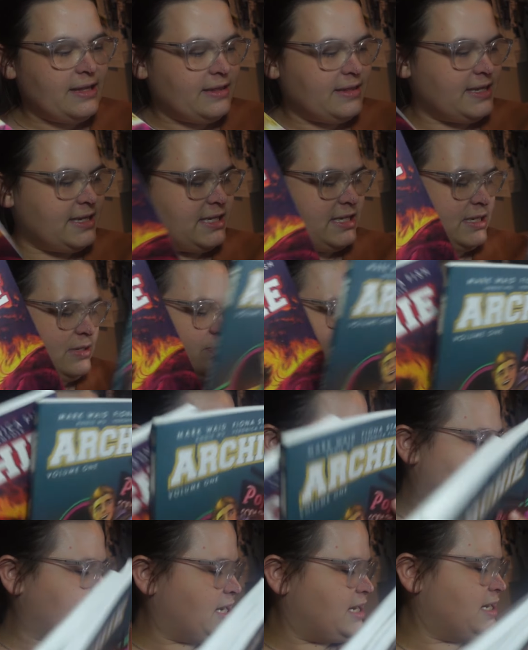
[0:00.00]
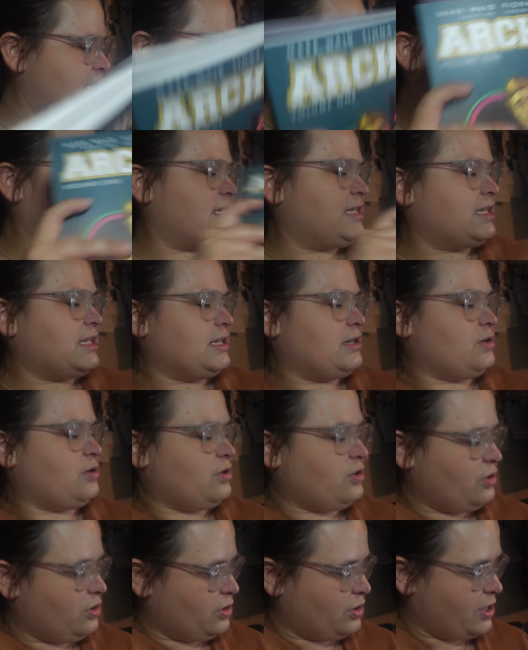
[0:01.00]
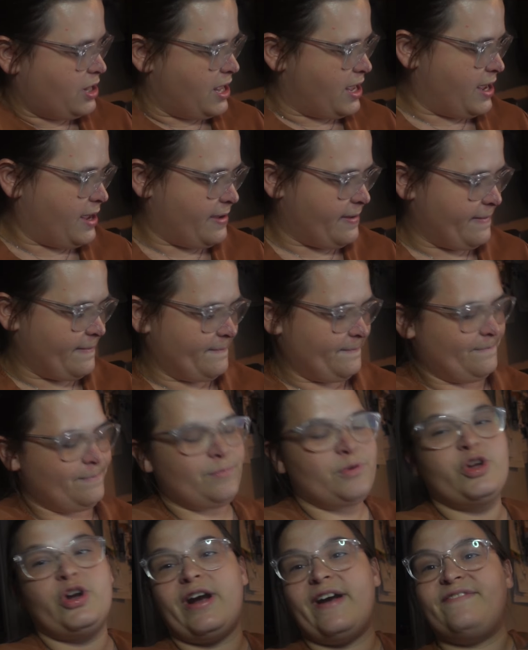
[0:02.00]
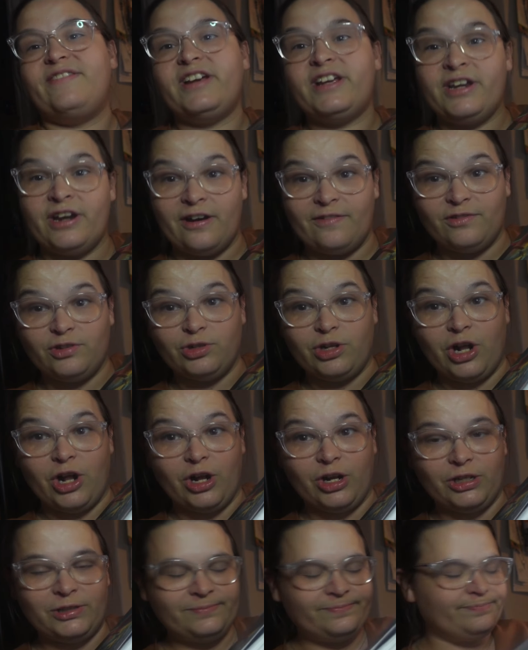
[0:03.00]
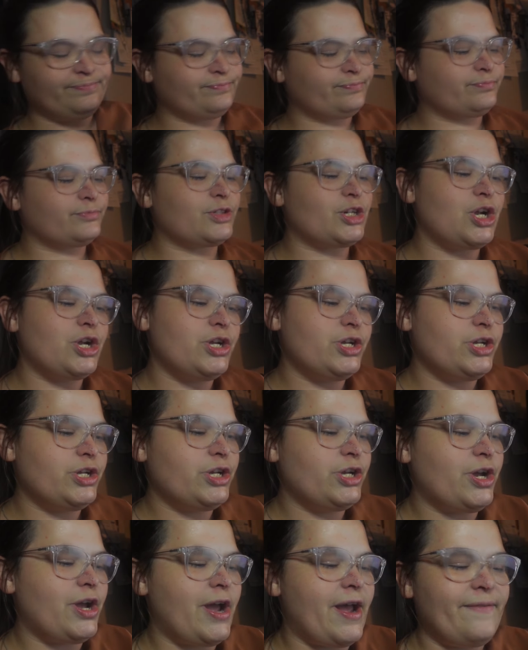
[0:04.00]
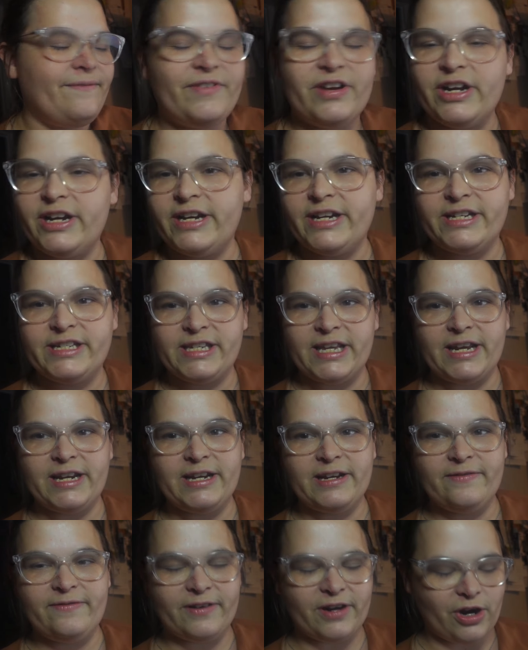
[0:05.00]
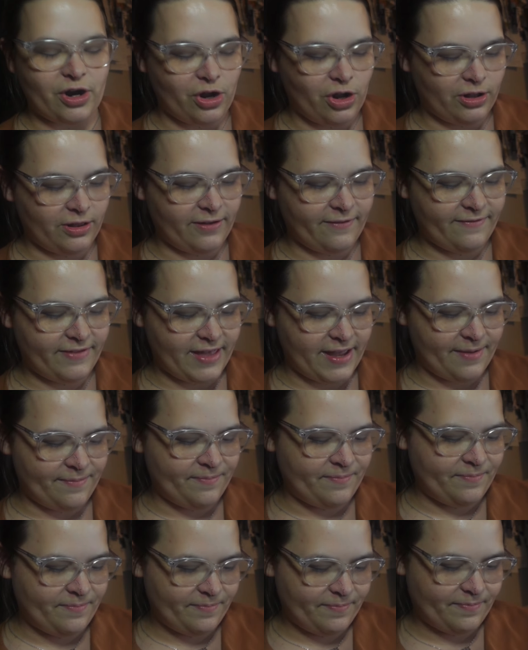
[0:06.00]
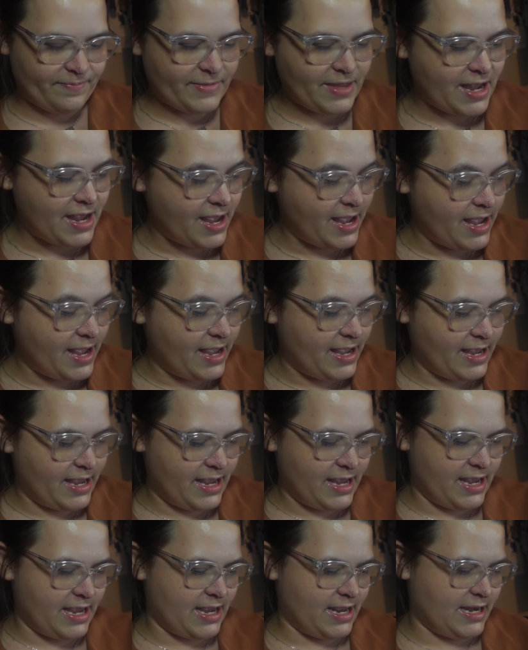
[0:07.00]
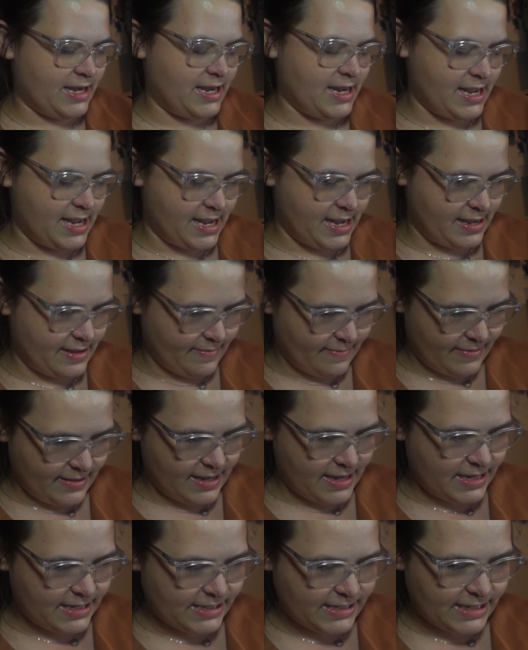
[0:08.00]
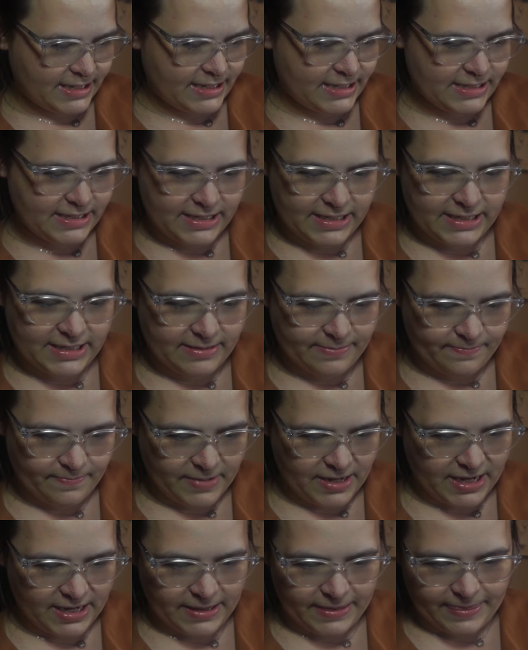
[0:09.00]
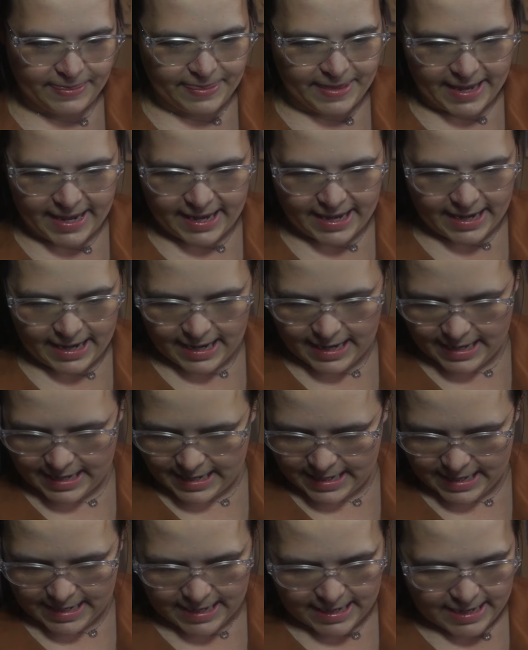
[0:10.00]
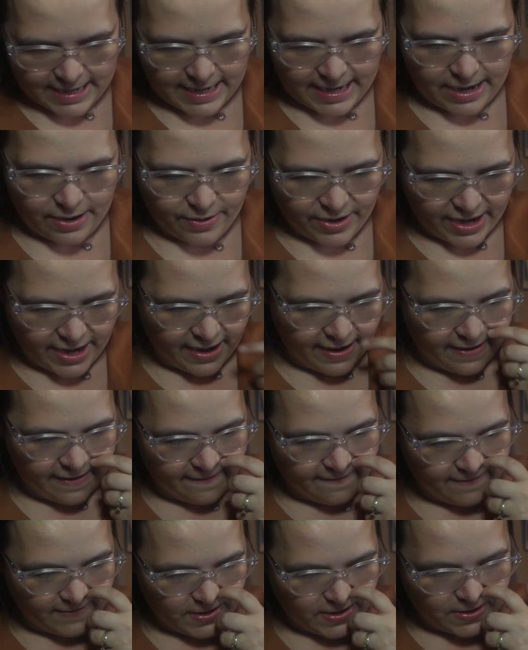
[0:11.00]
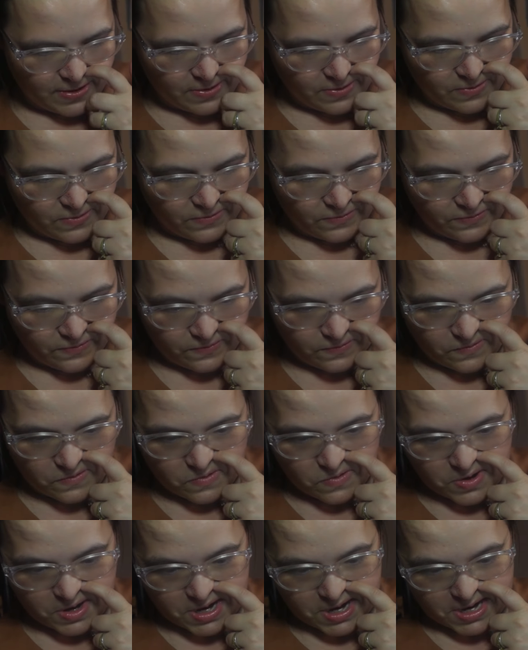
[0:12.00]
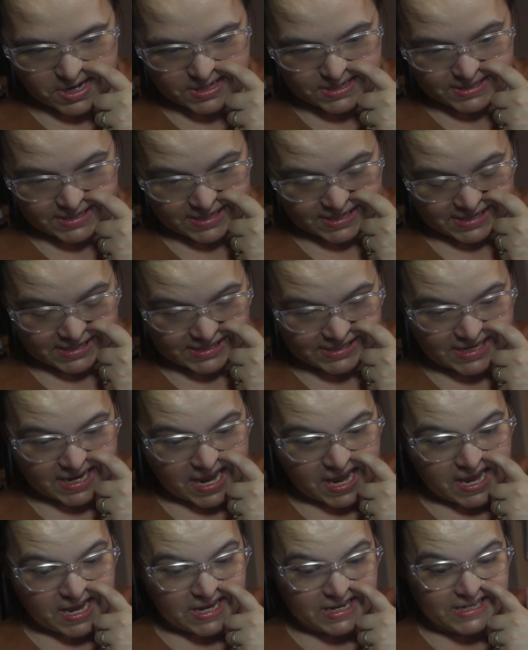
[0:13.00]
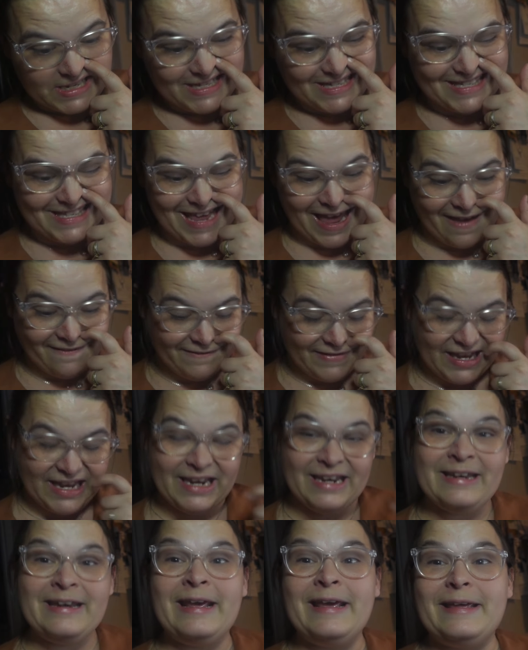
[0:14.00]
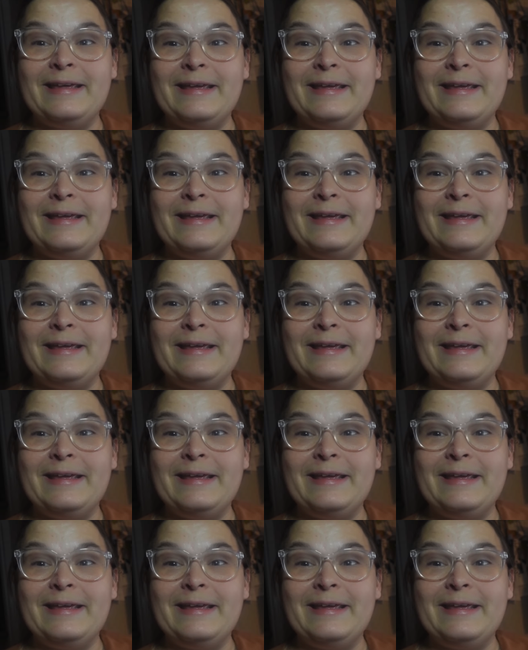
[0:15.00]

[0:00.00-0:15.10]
this was a nice little graphic novel haul. I'm very excited for all of them, and it does mean that now I have 2, 4, 6, 7